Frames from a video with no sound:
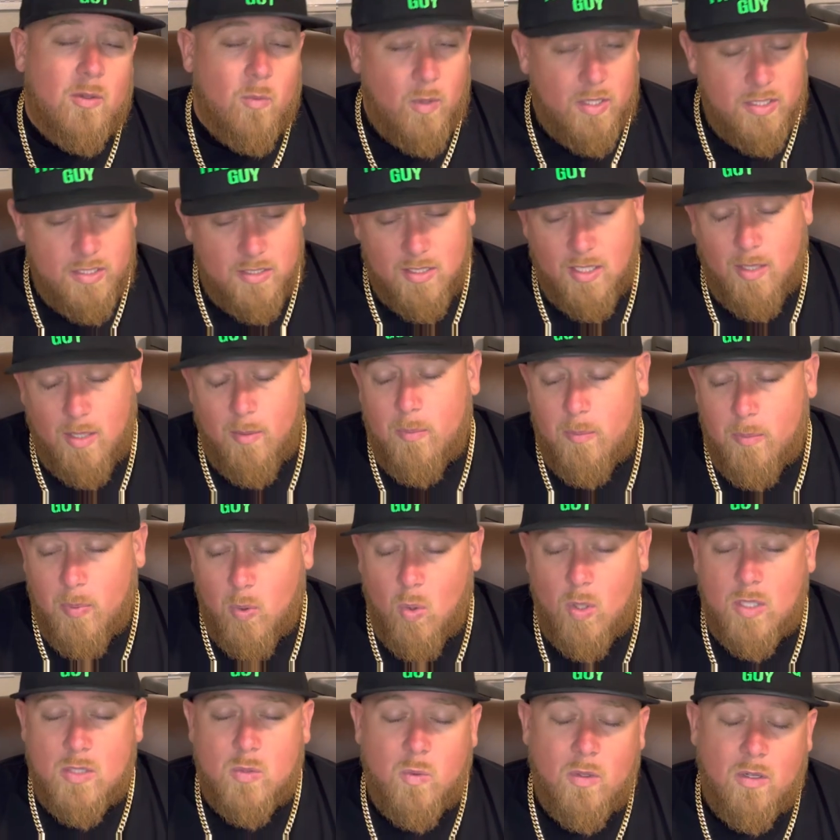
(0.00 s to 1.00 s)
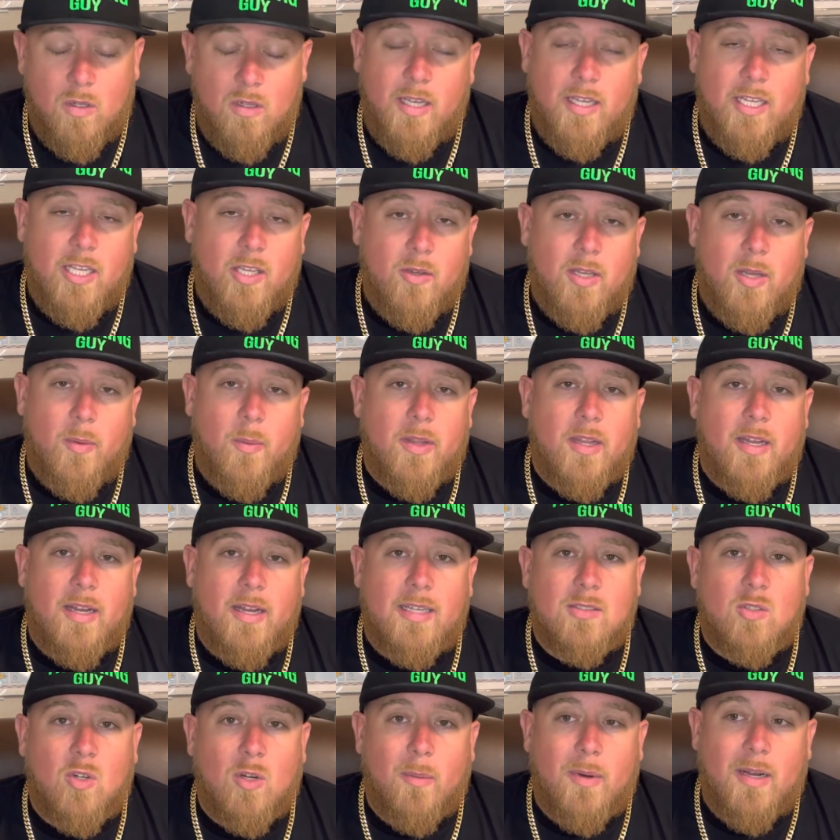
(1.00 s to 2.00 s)
which some ports will let you in with an
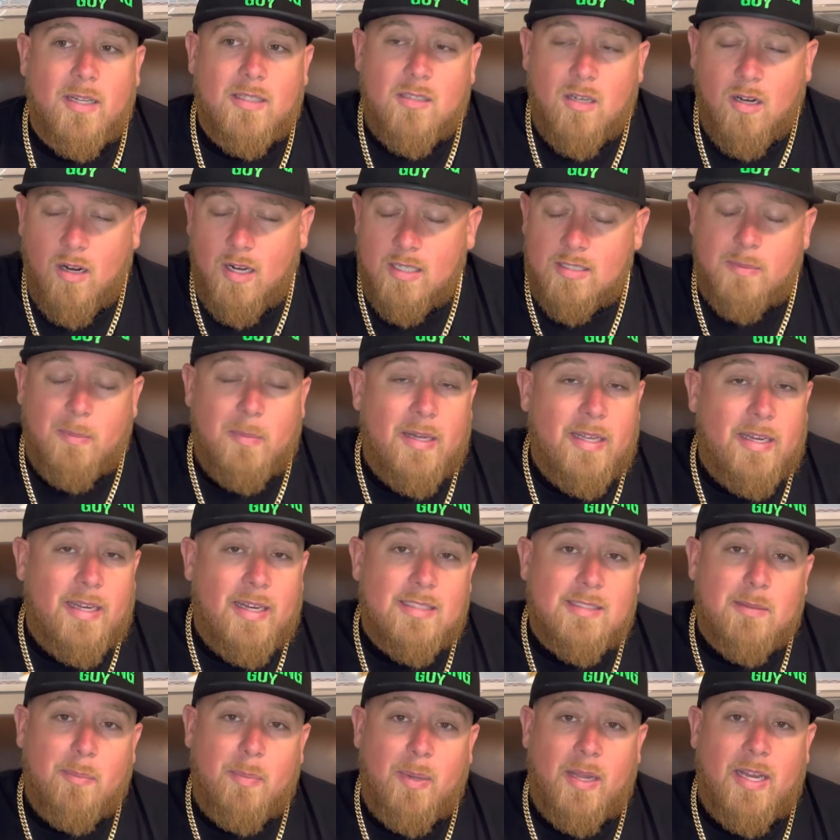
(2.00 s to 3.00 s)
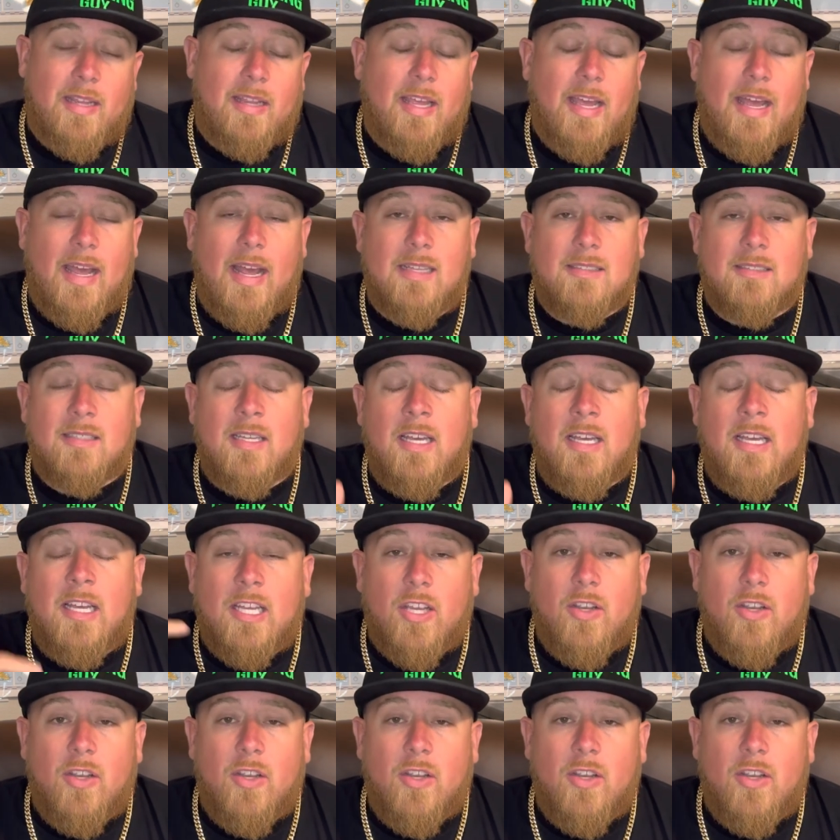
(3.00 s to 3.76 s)
escort, but it costs money. It's a pain in the ass.